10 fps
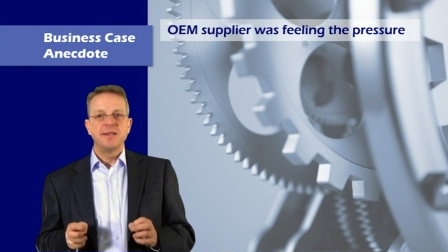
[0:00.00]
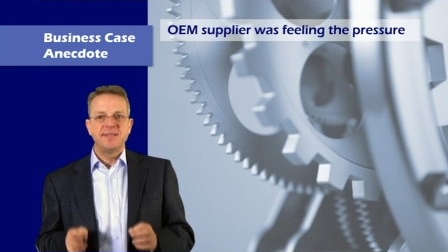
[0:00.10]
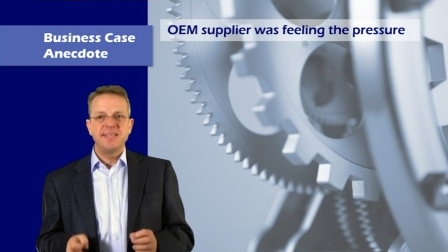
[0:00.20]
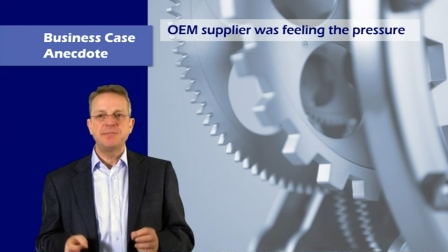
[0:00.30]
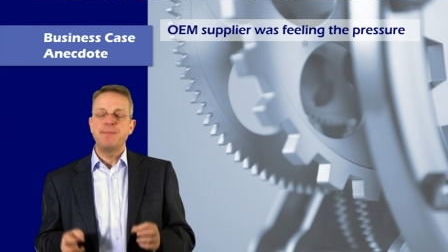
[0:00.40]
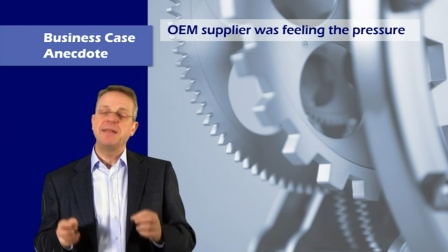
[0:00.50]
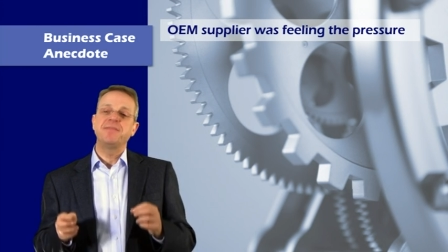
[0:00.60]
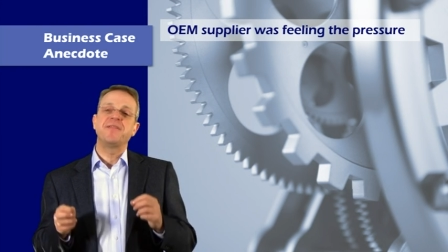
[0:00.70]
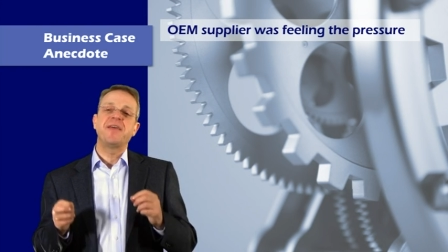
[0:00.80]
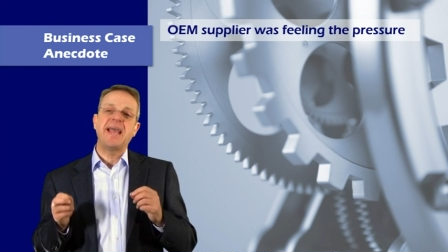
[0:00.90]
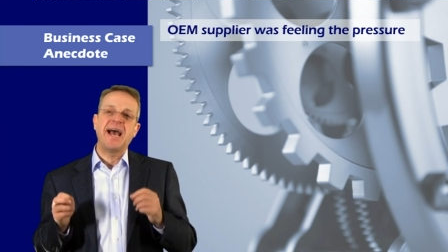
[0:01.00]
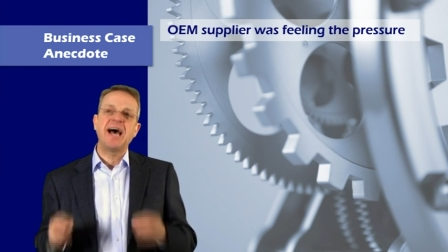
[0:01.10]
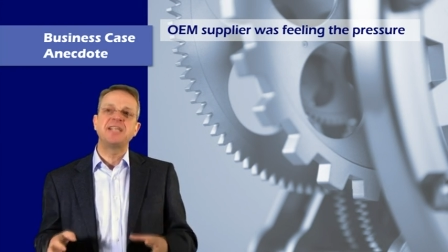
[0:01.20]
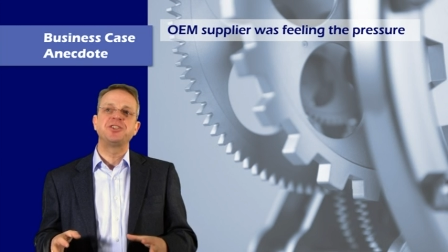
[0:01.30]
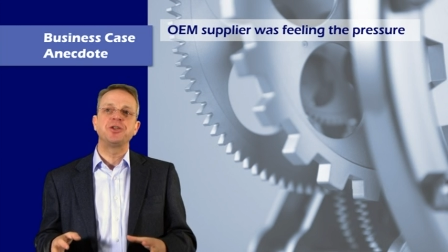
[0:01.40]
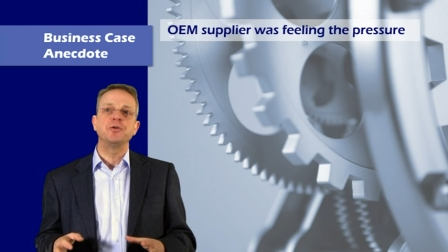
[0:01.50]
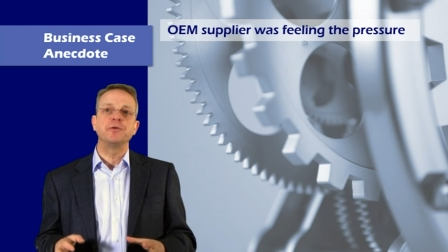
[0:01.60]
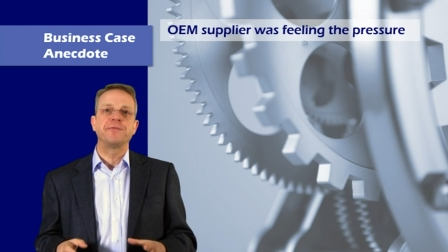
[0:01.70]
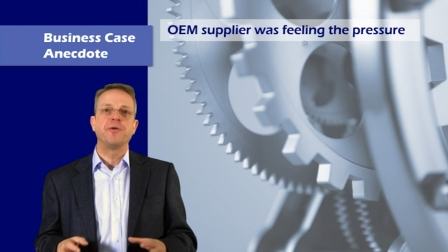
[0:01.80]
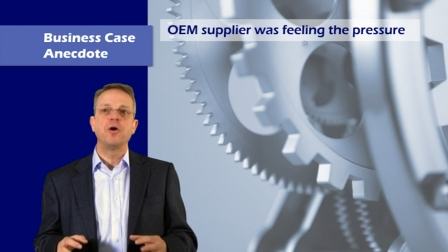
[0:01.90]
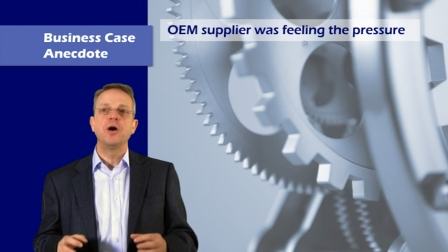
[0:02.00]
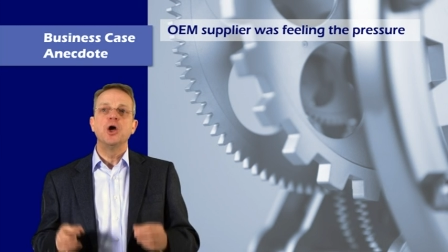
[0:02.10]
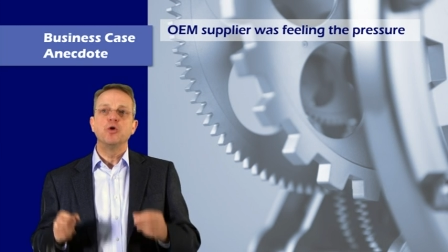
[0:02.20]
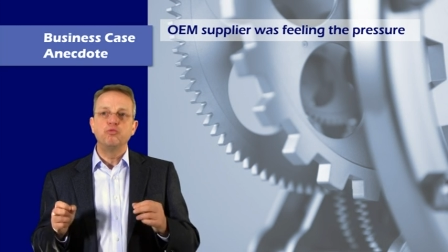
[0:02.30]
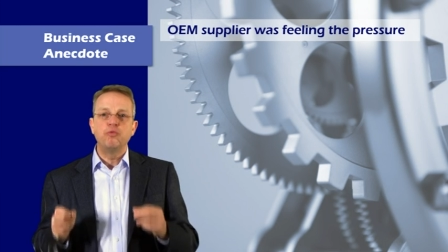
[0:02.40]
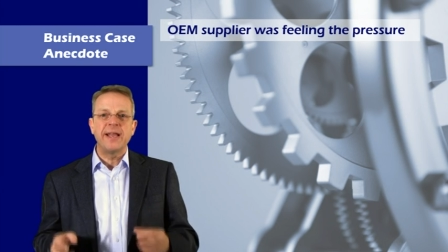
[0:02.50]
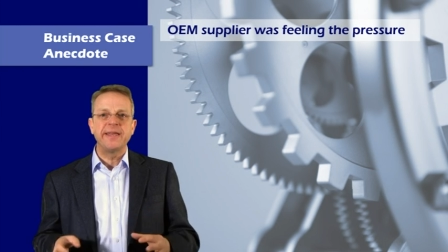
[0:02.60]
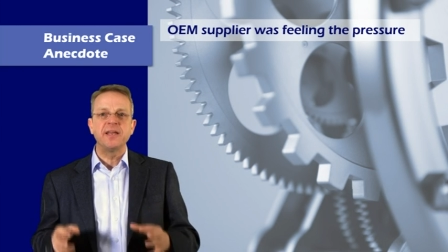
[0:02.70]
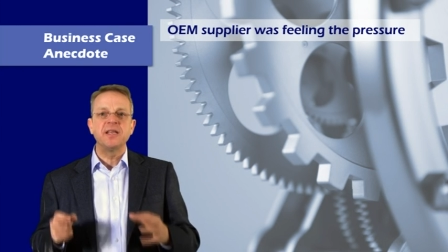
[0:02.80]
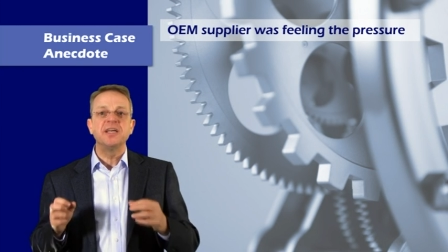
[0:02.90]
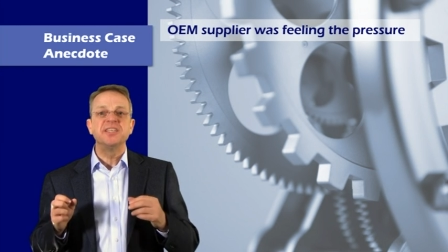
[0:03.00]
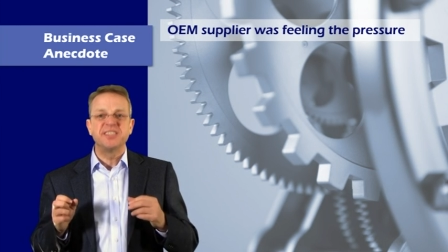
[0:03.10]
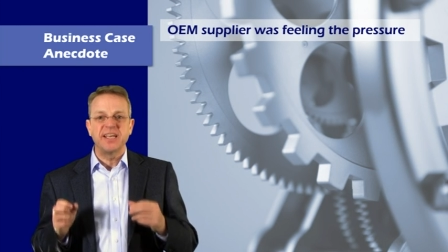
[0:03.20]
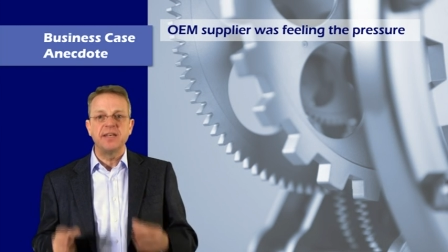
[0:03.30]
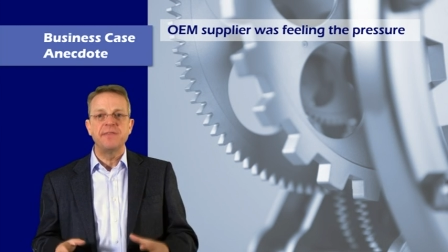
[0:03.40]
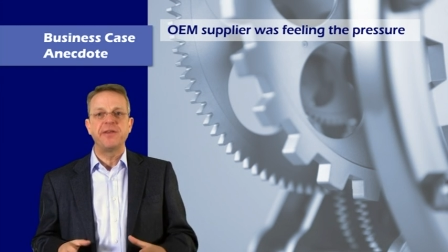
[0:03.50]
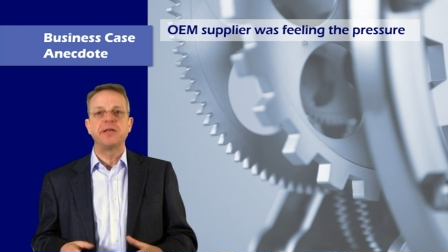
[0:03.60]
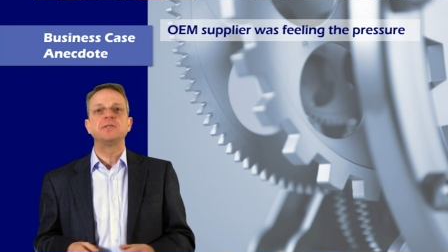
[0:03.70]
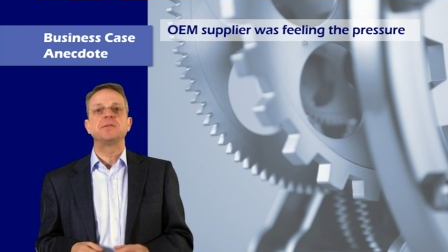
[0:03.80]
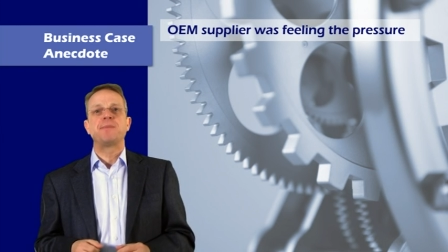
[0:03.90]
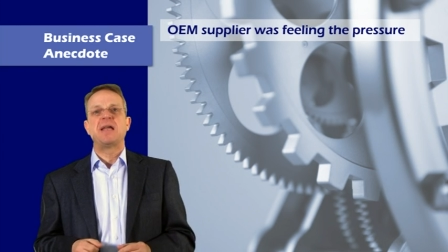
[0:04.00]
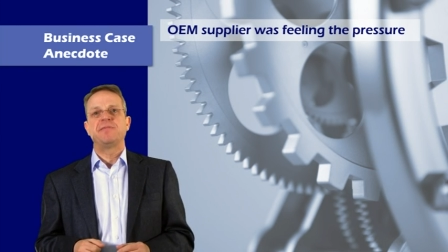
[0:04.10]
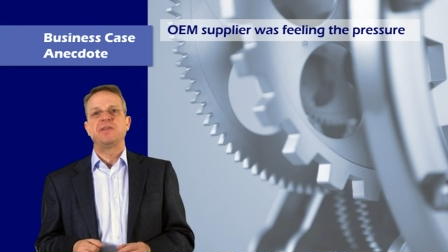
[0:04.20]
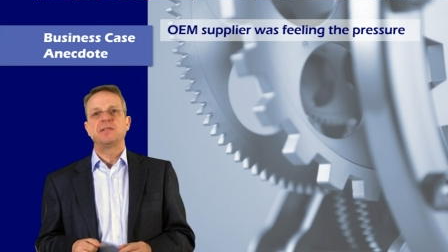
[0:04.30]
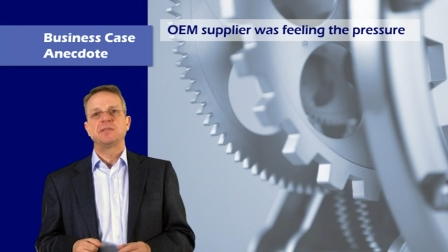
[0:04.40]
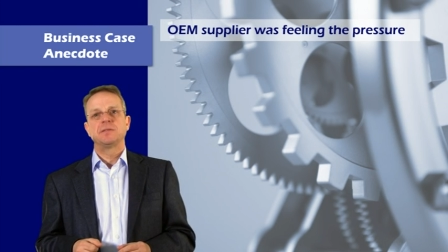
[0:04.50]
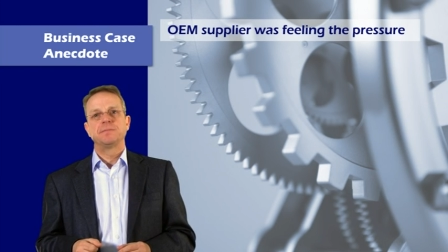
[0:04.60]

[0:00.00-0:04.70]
This meant that they had to look for regular, significant benefits.